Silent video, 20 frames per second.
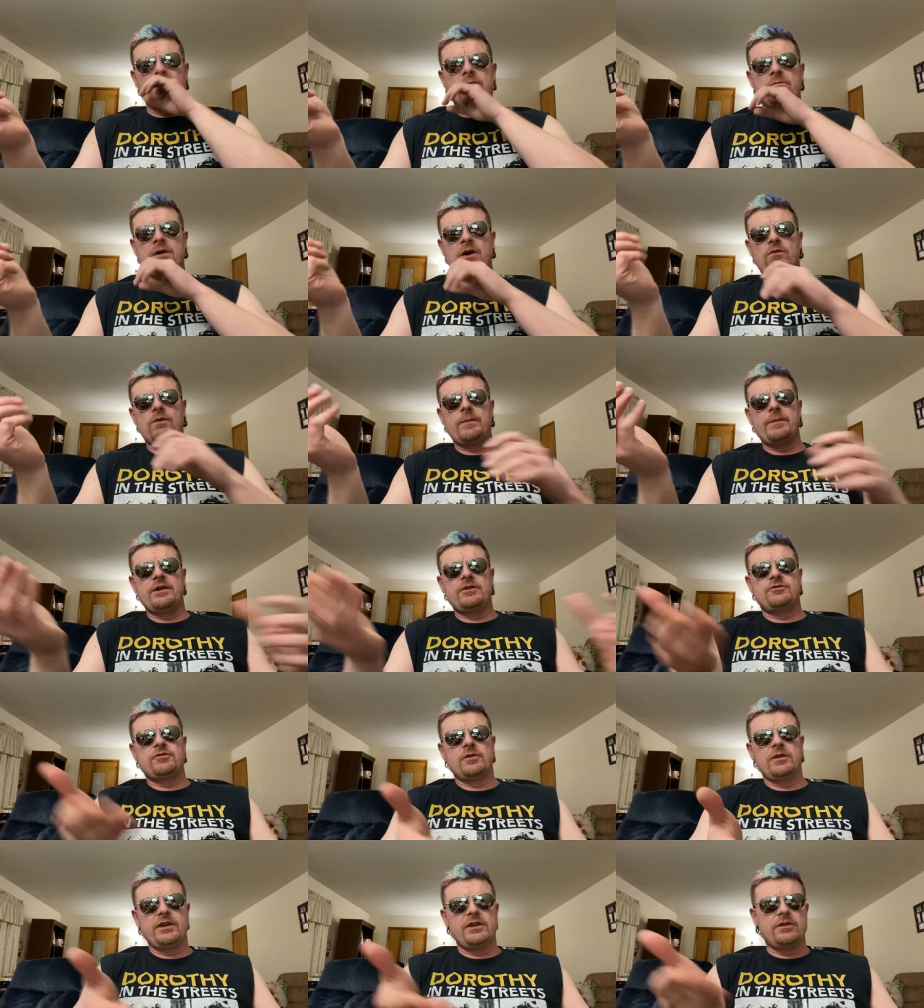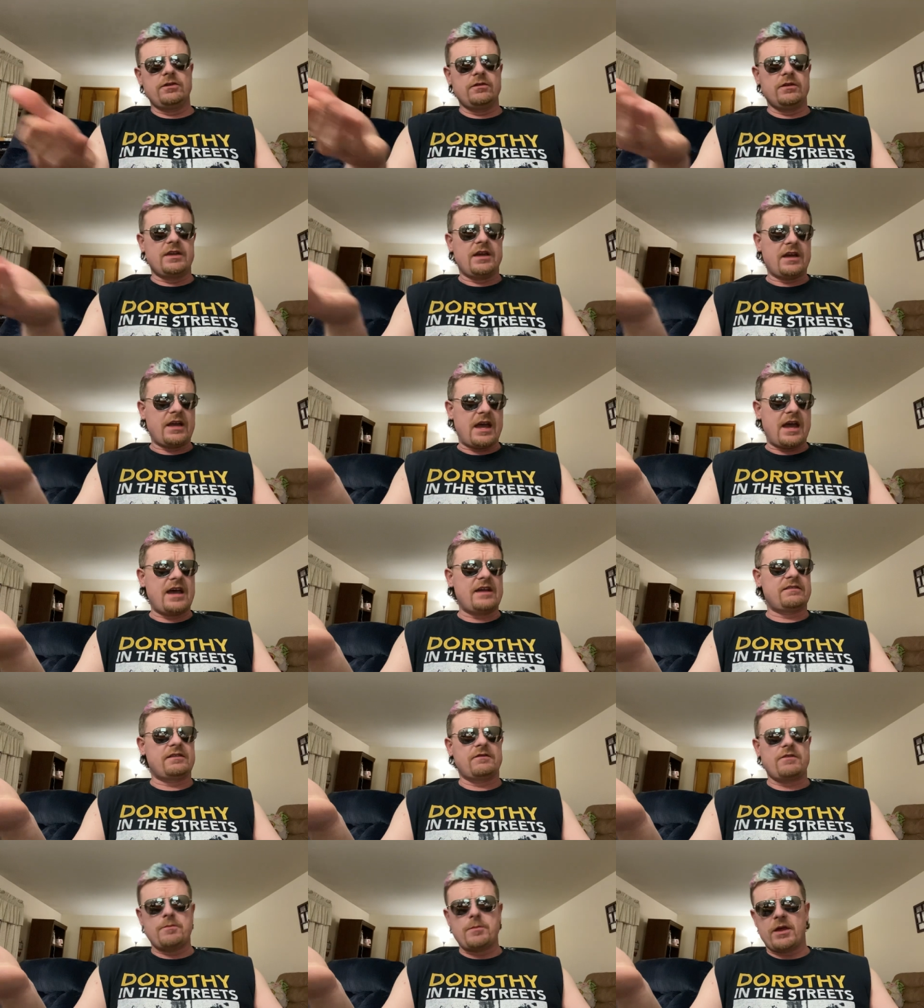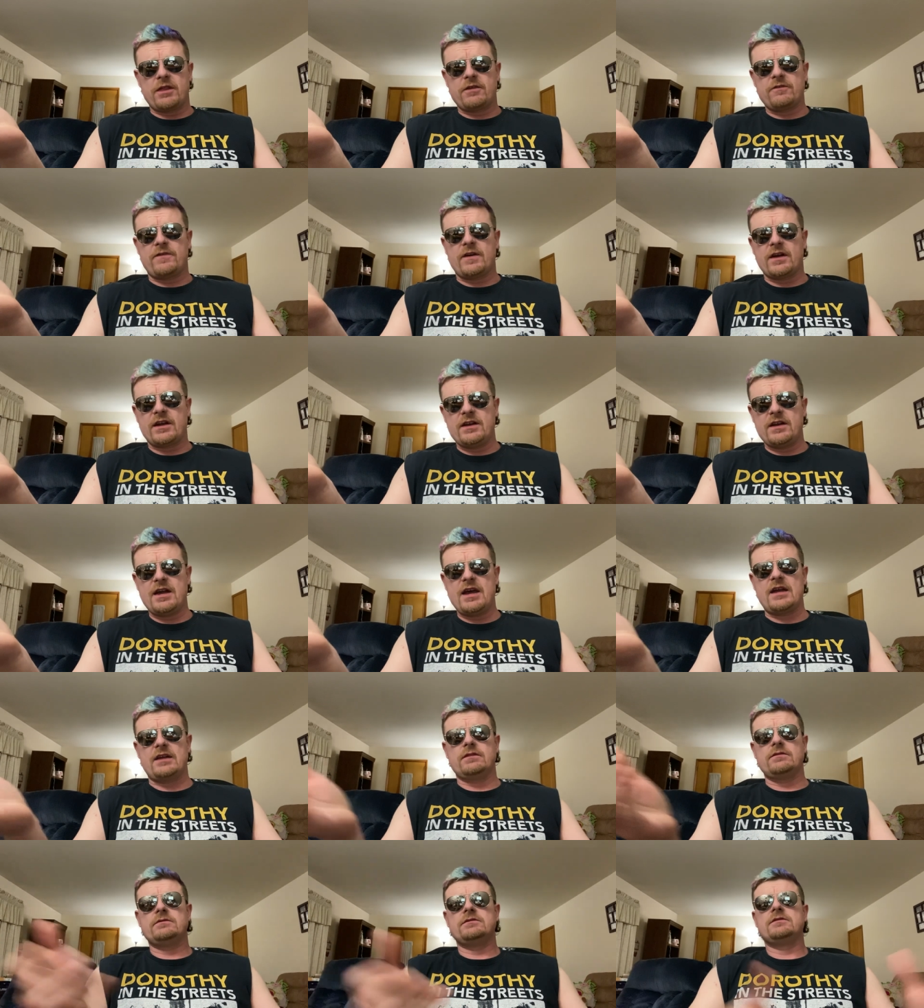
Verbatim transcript: But women truly do kick ass every motherfucking day.